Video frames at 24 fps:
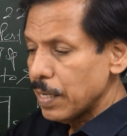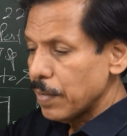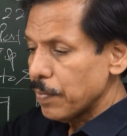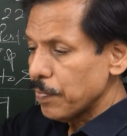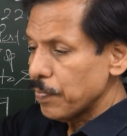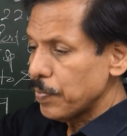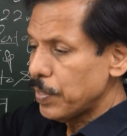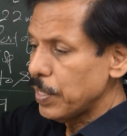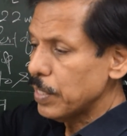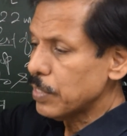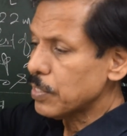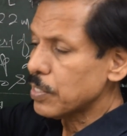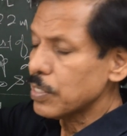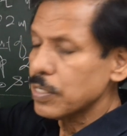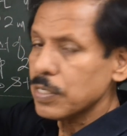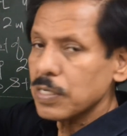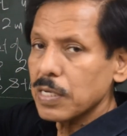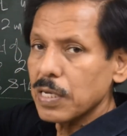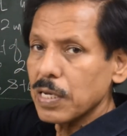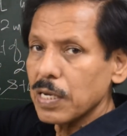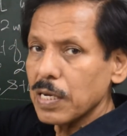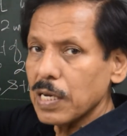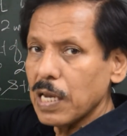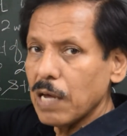this
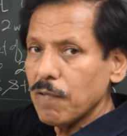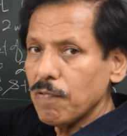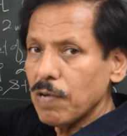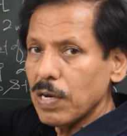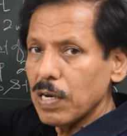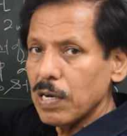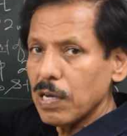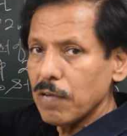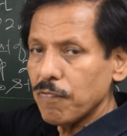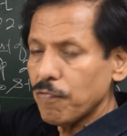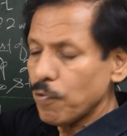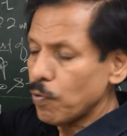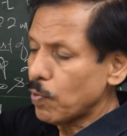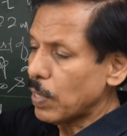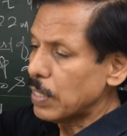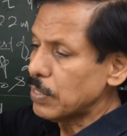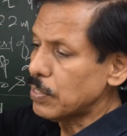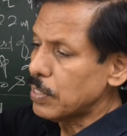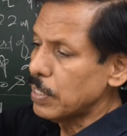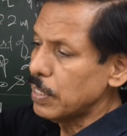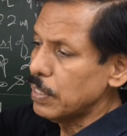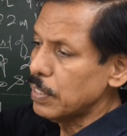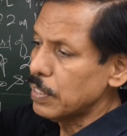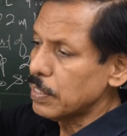level, if you can
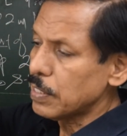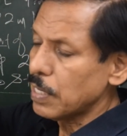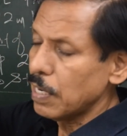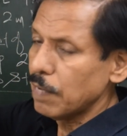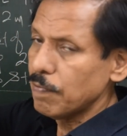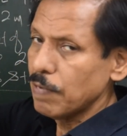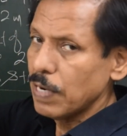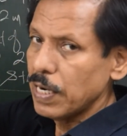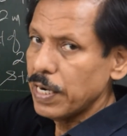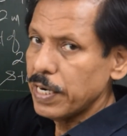see this level,